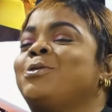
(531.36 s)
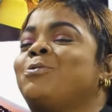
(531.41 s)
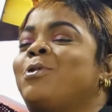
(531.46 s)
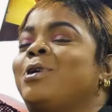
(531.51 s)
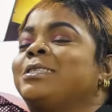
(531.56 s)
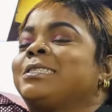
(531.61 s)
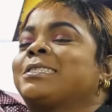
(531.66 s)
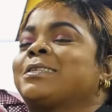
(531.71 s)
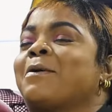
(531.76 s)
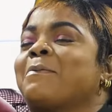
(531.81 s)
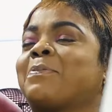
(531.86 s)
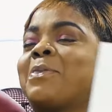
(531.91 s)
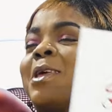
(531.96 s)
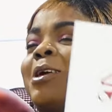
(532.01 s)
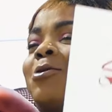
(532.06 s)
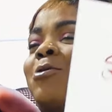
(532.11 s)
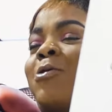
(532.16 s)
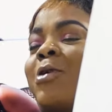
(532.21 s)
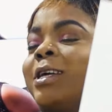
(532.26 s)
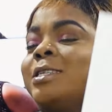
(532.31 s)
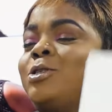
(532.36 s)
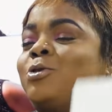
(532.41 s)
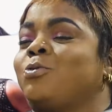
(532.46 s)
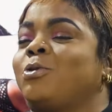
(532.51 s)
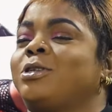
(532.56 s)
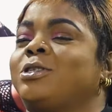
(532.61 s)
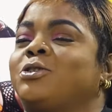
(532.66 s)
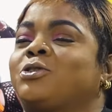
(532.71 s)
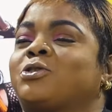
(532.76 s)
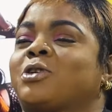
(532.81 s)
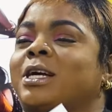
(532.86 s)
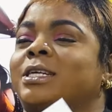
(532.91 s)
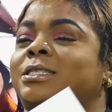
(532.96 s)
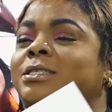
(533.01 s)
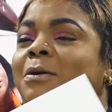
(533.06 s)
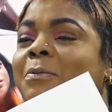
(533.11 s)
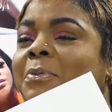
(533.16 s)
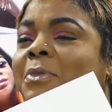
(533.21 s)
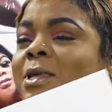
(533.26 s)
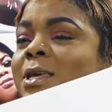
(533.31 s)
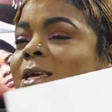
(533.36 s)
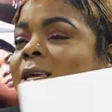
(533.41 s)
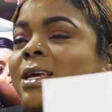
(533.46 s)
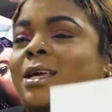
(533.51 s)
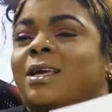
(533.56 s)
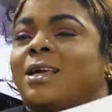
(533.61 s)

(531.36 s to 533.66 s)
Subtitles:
want something crazy. You want to try something